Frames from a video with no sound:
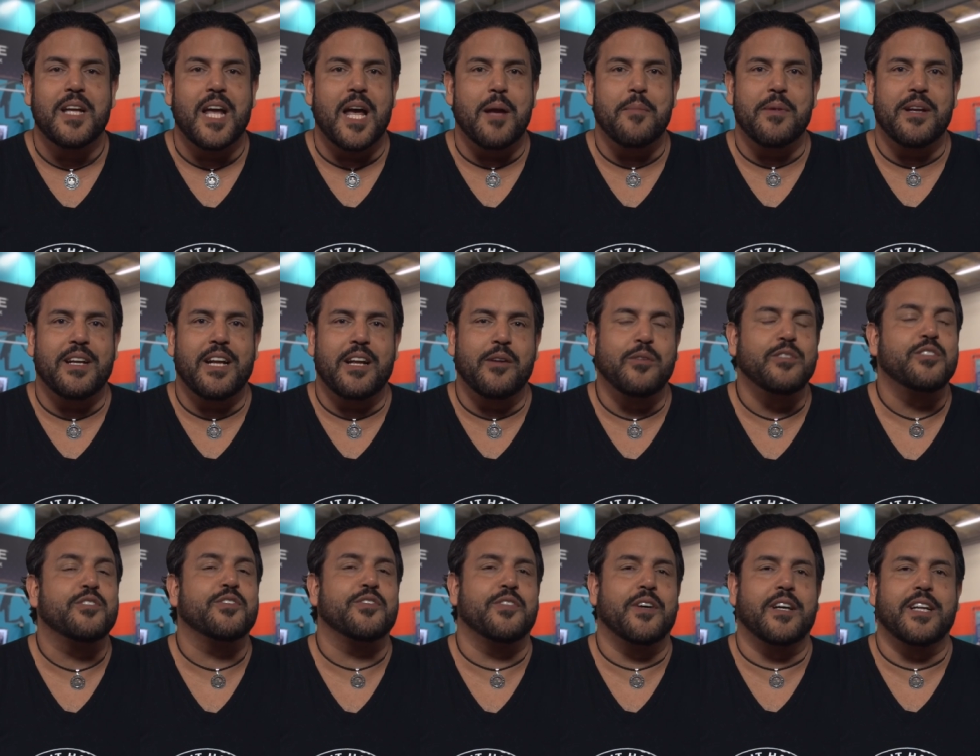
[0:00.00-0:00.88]
I mean, it
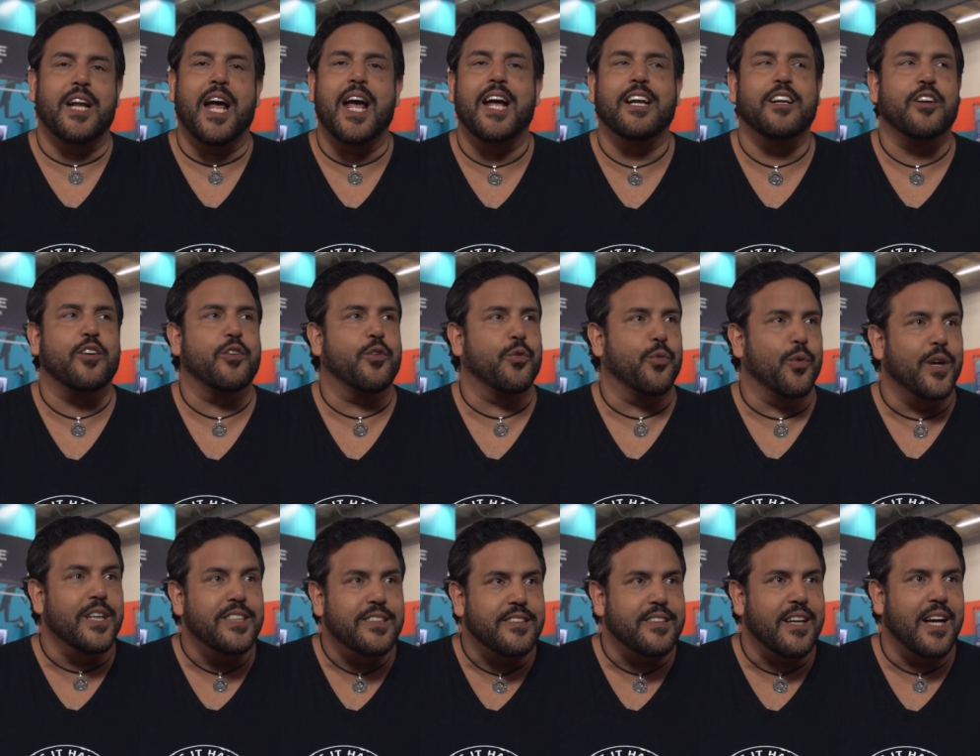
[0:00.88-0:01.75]
was fun. I had a
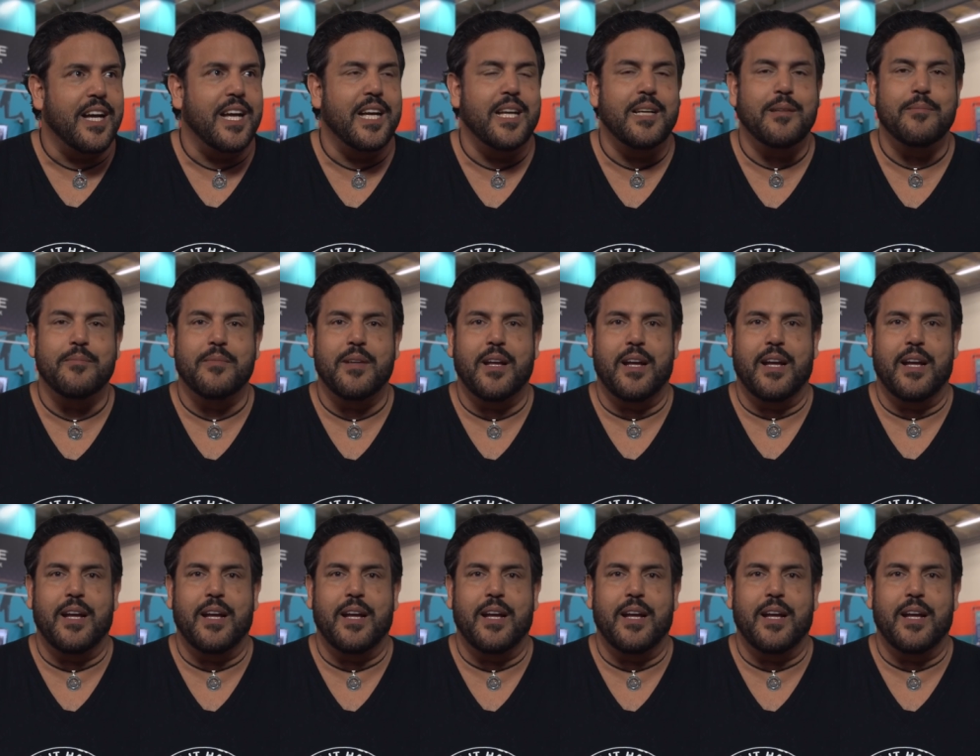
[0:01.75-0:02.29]
great time.